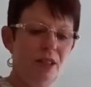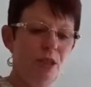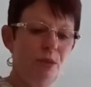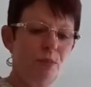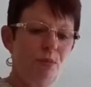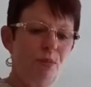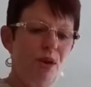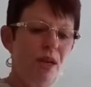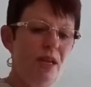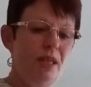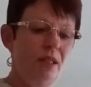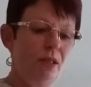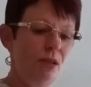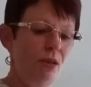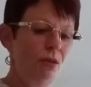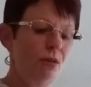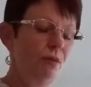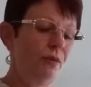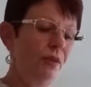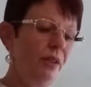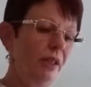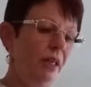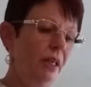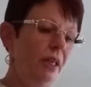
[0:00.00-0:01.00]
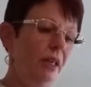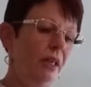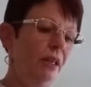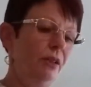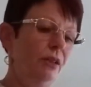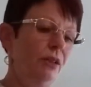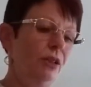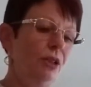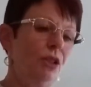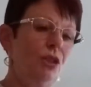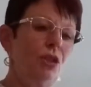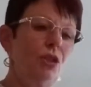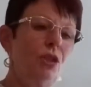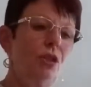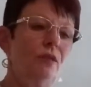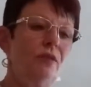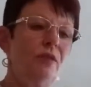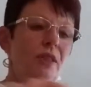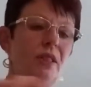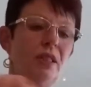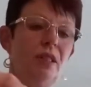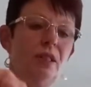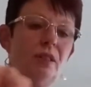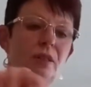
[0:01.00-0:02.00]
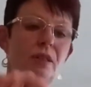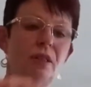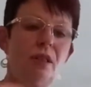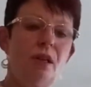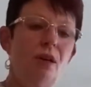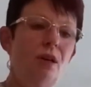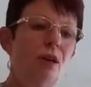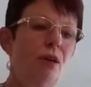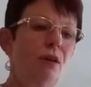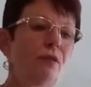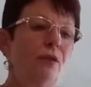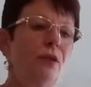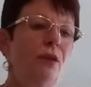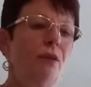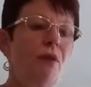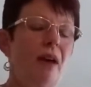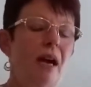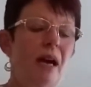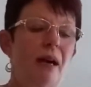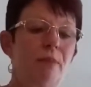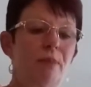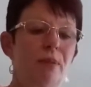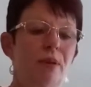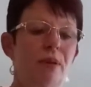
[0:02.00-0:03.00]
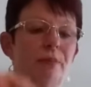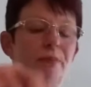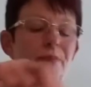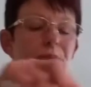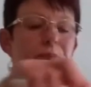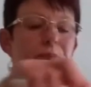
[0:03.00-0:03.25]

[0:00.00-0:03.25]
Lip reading: spread over the surfaces of the wrap.